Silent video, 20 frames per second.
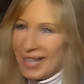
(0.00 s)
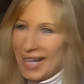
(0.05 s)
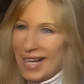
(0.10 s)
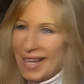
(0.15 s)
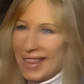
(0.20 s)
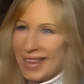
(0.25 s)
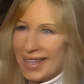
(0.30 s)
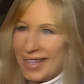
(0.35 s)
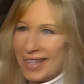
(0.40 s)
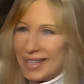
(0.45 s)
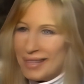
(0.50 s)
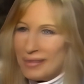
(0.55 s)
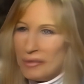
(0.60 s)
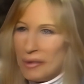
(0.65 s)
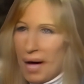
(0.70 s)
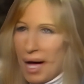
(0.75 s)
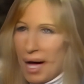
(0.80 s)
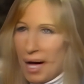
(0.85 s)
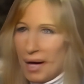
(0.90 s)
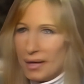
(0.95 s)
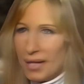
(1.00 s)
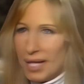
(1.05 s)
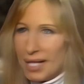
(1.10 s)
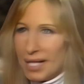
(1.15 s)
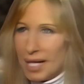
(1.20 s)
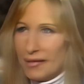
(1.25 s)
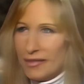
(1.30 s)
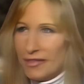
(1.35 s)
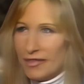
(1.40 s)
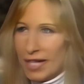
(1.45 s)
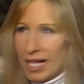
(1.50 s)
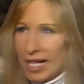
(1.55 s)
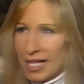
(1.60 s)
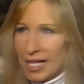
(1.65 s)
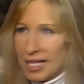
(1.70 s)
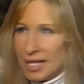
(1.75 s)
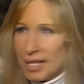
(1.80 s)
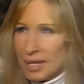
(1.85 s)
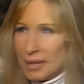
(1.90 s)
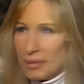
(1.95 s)
I think, wow, like I'm
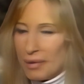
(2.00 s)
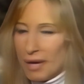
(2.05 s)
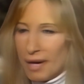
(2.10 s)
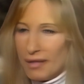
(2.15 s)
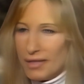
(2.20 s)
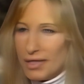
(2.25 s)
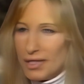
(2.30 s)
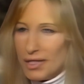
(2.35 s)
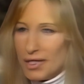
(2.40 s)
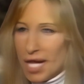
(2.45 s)
flying in this private